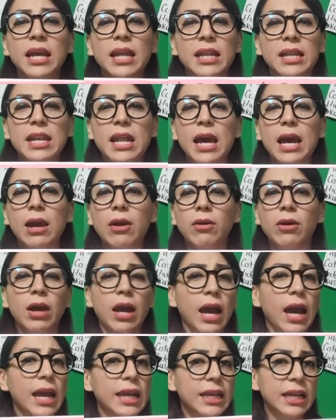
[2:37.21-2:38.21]
Now,
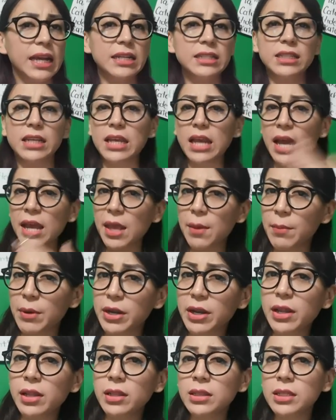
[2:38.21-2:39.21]
I can say, I am
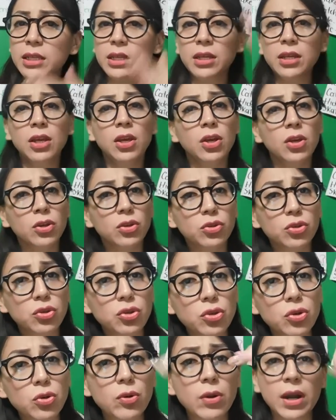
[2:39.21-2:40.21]
Areli,
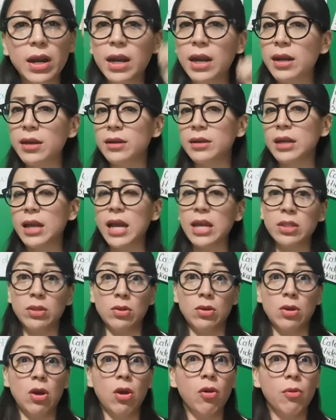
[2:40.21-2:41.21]
you are, I
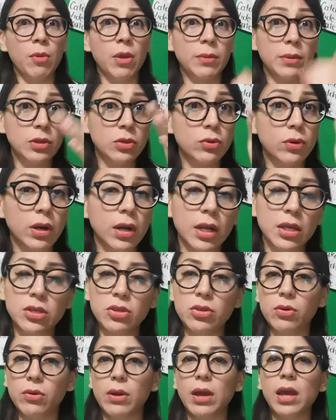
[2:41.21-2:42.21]
don't know, maybe you are
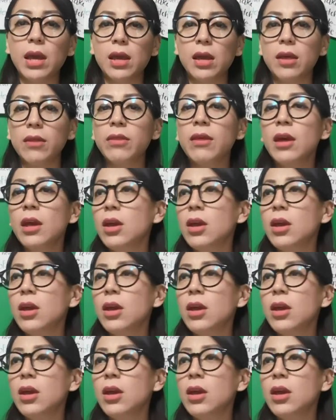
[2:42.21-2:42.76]
Anjoet,